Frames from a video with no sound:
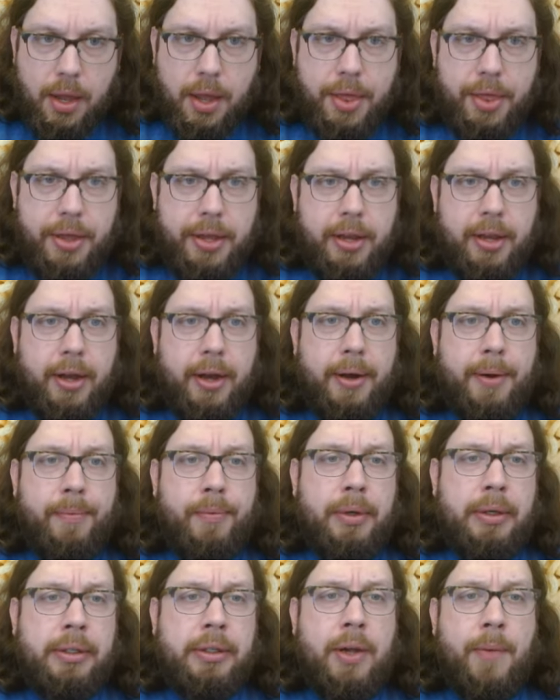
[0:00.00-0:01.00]
The, uh,
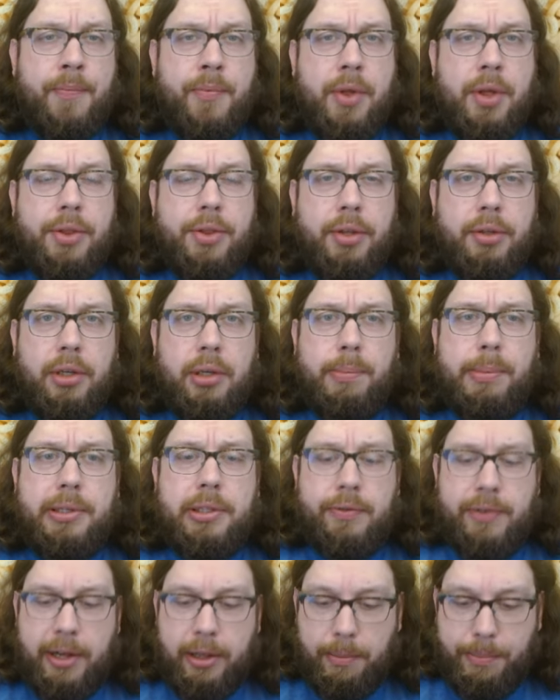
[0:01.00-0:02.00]
the little bits of
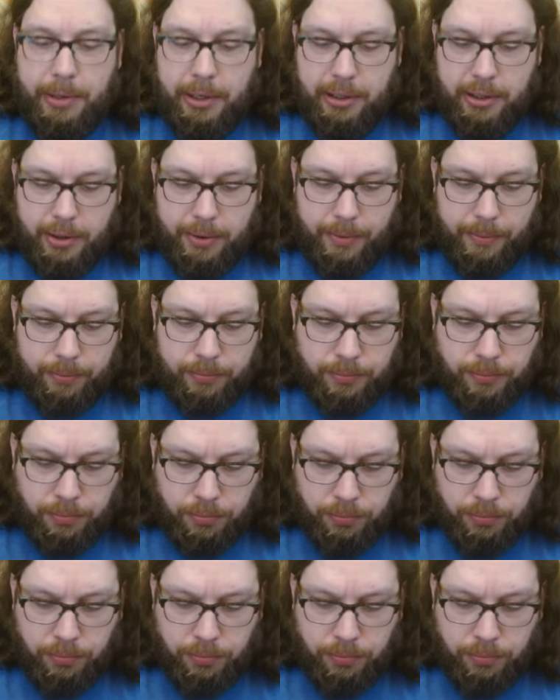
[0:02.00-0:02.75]
jalapeno